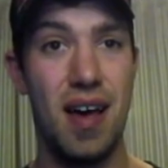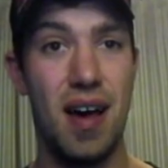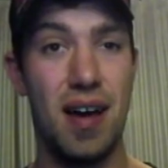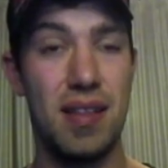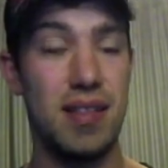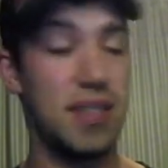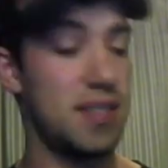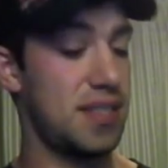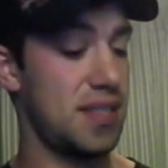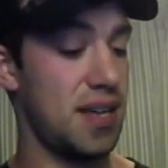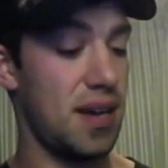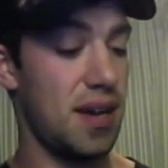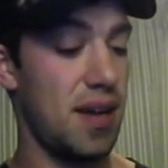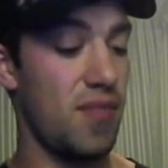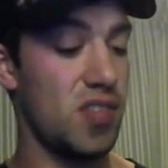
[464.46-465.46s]
on this
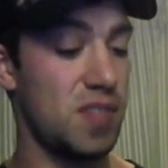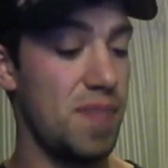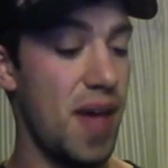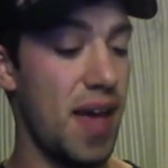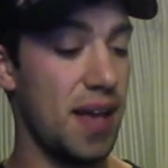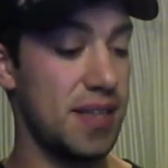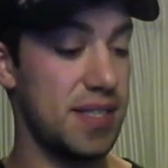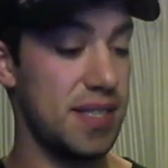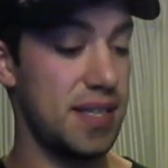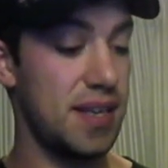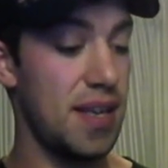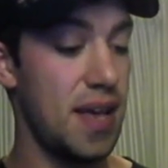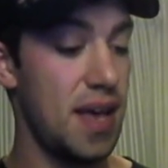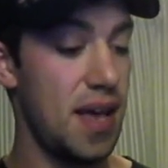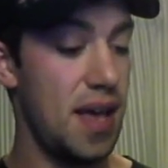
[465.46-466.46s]
magazine,
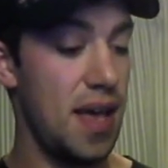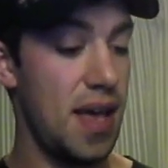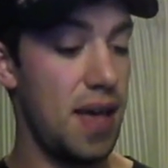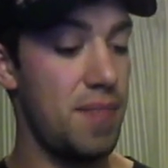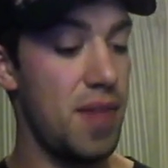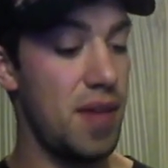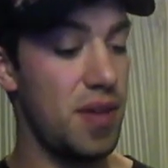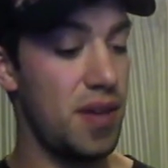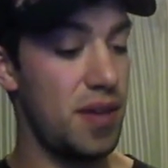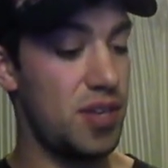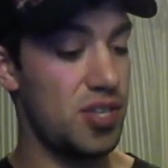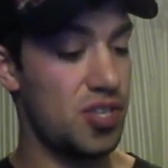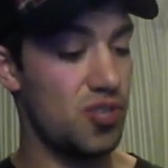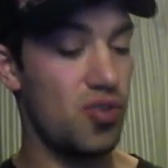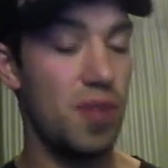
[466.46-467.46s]
and maybe
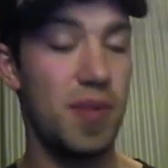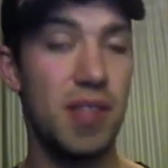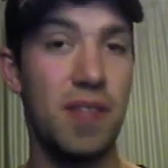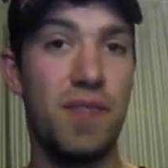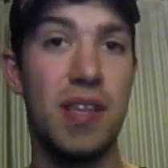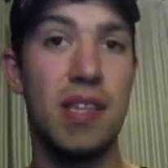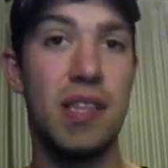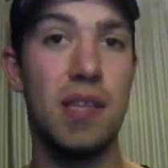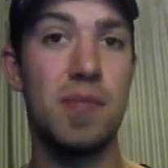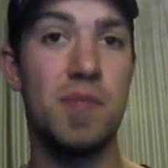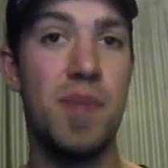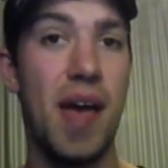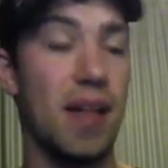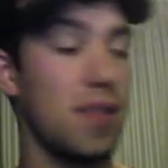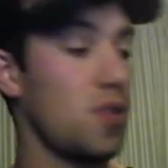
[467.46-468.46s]
just trimming the seed lips
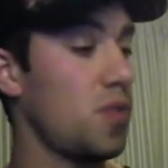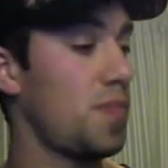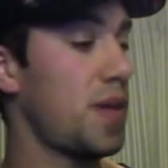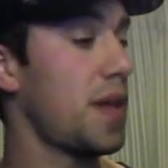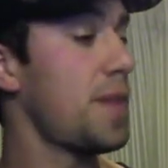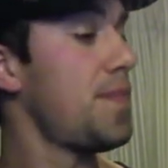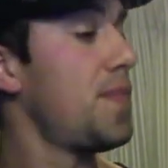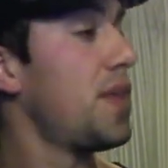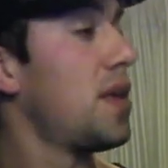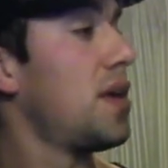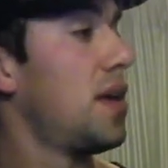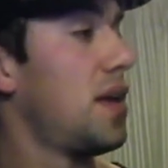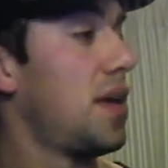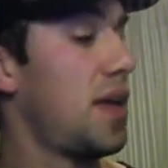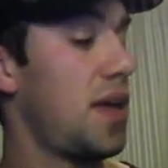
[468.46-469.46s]
back a little bit.
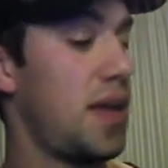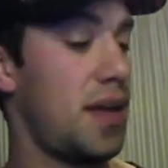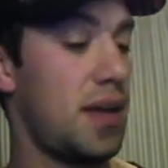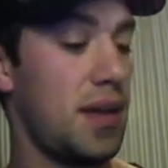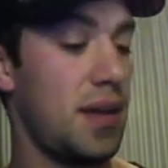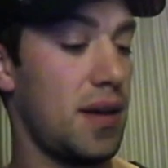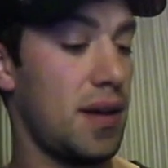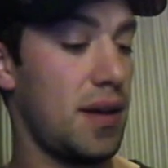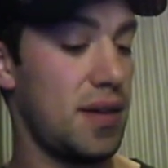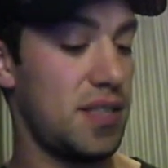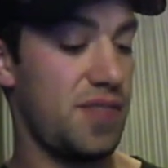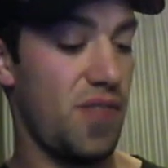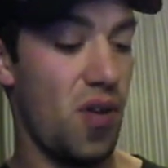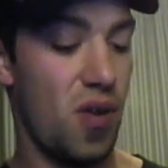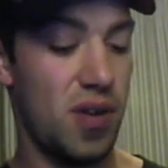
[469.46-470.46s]
And as
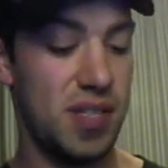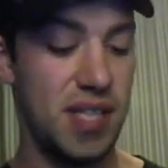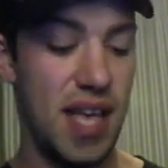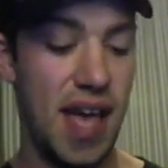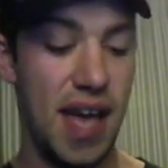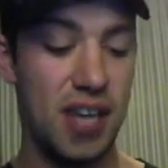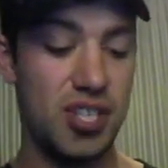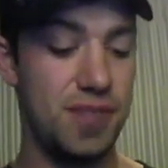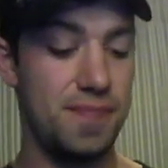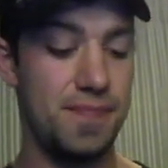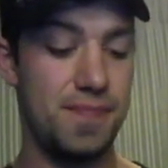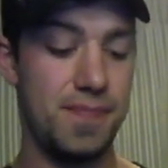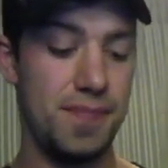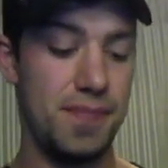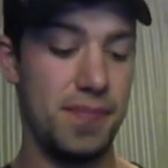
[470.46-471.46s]
far as the action,
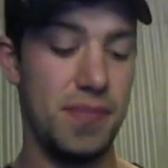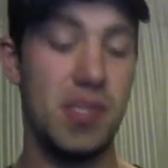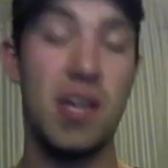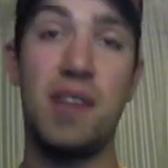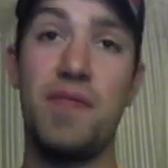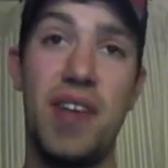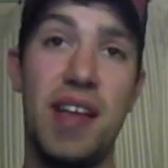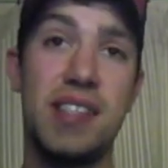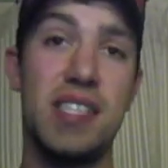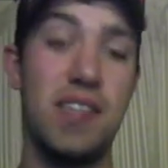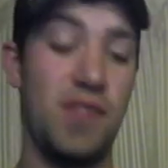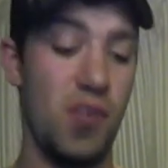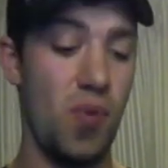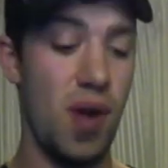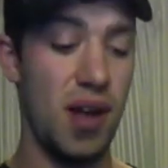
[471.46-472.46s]
Nothing Fancy
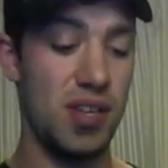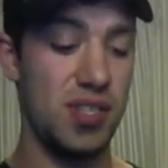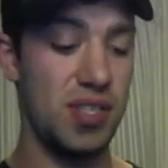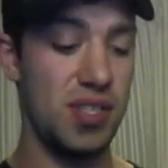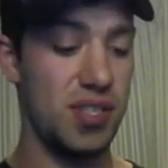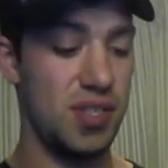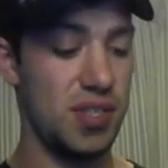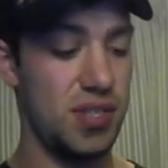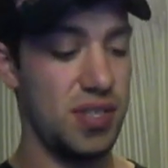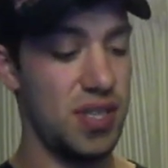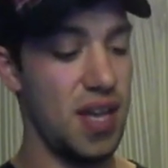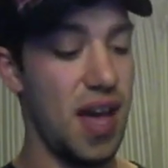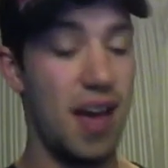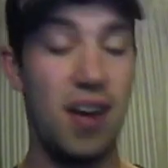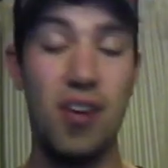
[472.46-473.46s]
for watching this.
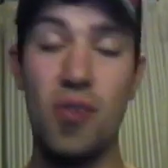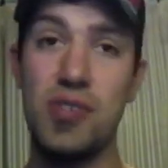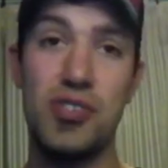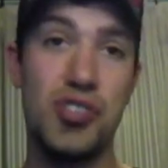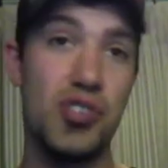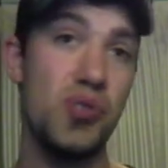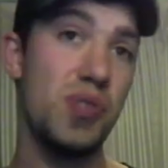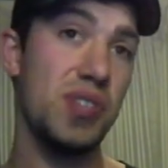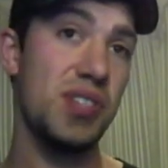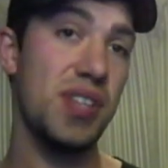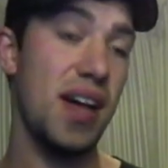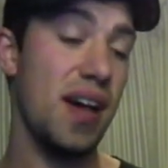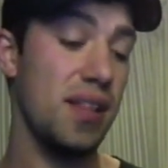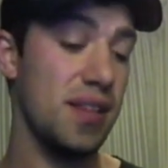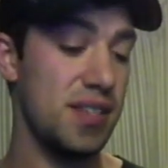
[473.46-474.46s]
I don't know what your shooting
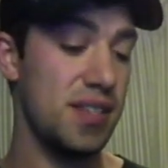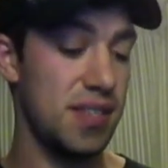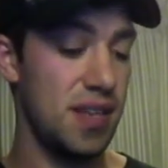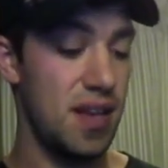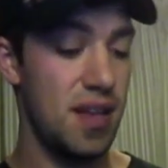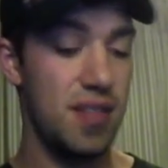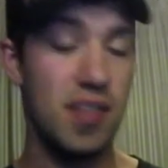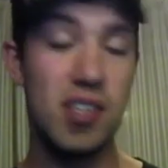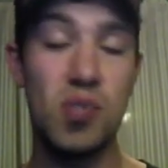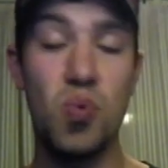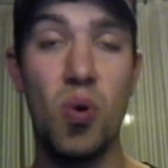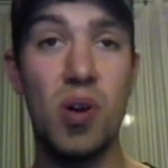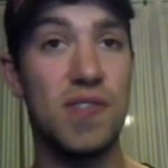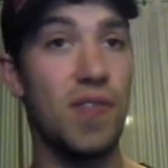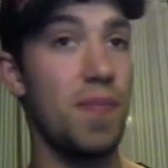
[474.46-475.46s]
style is. This
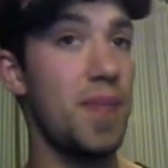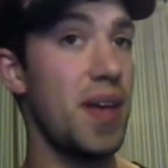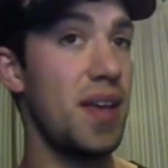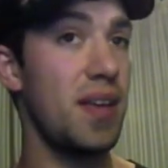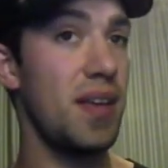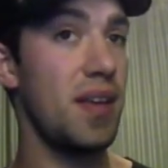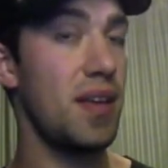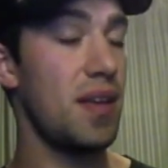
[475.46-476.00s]
works for me.